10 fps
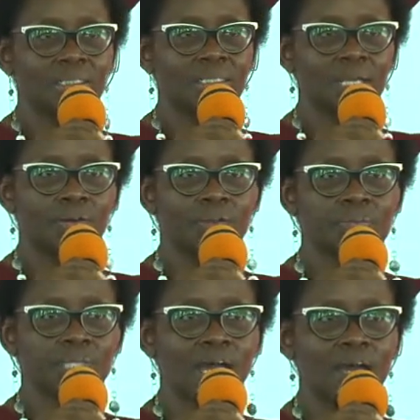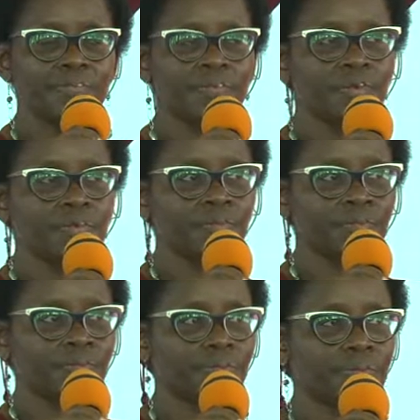Now, on behalf
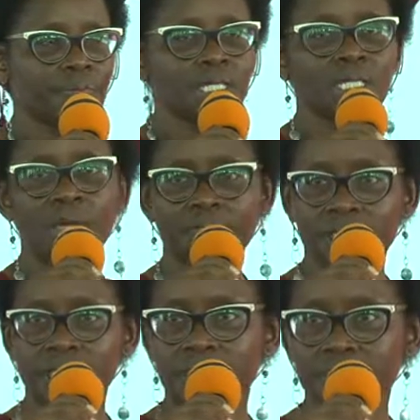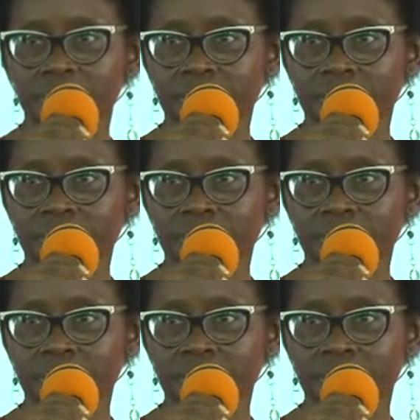of the governor